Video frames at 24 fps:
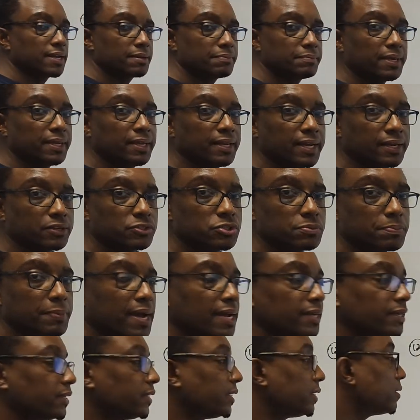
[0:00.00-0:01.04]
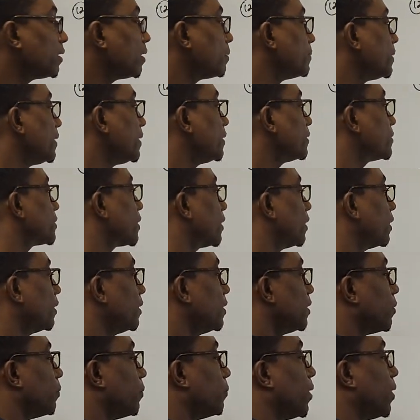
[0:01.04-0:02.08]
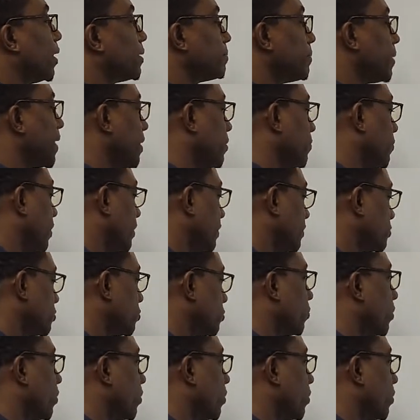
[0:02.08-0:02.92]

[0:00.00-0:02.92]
let me expand the denominator. 1 by 1 is